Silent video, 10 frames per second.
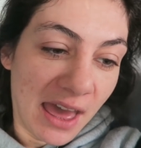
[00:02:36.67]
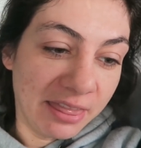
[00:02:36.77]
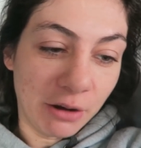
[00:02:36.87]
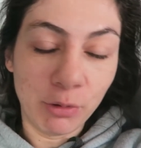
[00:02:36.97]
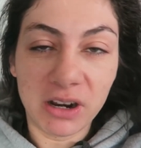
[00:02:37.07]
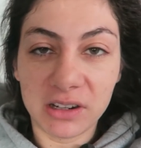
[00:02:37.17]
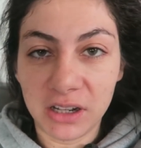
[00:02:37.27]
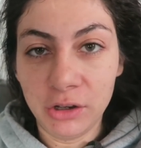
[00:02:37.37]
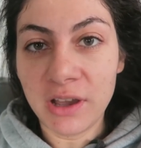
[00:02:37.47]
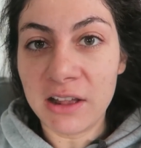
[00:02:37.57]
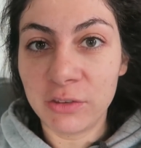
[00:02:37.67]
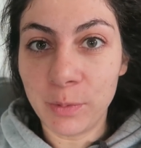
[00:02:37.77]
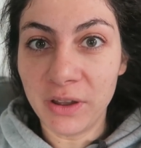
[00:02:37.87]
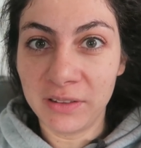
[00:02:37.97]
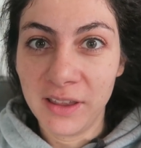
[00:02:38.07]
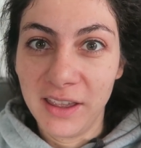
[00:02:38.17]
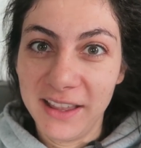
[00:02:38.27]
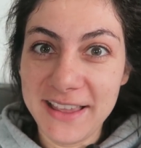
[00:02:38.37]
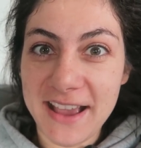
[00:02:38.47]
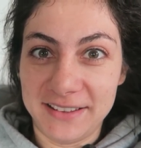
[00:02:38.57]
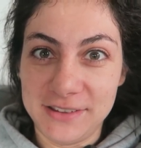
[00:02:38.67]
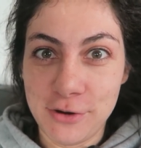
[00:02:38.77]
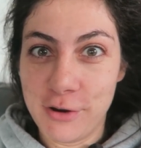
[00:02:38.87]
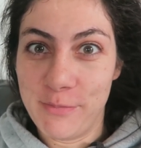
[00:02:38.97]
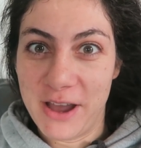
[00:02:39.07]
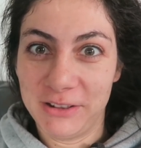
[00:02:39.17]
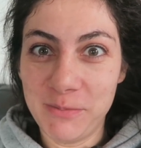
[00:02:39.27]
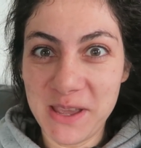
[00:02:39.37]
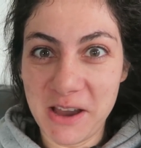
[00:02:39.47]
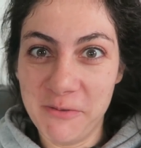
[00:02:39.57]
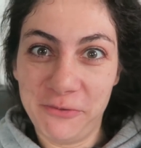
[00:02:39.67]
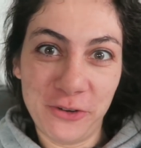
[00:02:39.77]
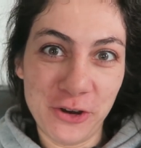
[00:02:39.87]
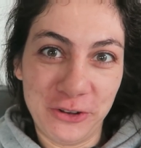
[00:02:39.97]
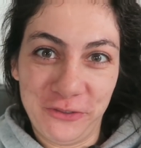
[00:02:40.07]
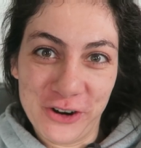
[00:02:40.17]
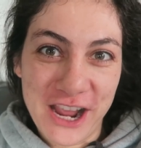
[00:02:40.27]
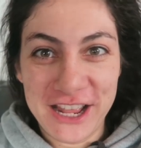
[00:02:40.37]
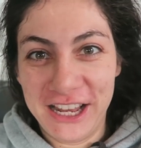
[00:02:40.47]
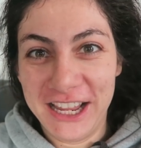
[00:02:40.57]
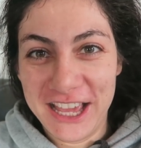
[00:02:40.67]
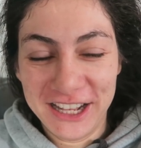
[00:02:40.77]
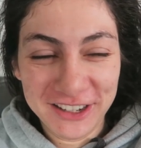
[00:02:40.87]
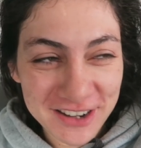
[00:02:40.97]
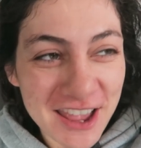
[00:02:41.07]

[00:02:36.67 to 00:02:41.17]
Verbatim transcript: and then we are at a lookout spot yes you're about to become food for alligator